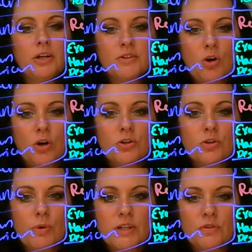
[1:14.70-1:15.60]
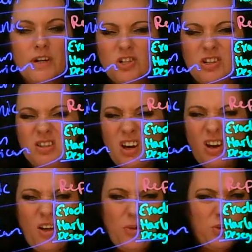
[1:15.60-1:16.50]
onto the reservations,
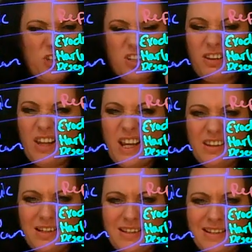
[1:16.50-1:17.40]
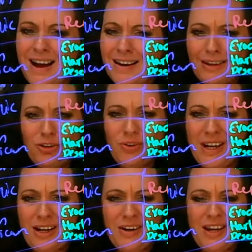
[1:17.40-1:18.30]
which is land that is not in great
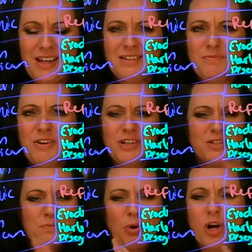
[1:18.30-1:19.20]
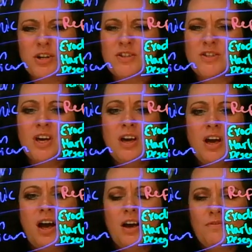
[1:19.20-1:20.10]
areas, very sparse
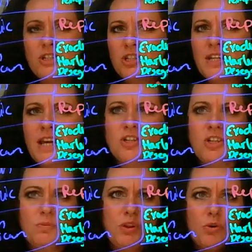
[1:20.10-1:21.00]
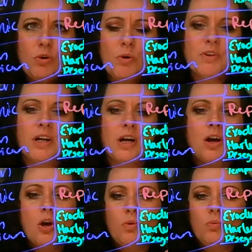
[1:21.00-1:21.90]
vegetation, and we throw them over there,
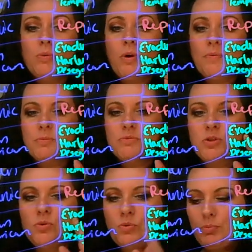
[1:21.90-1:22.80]
we want them to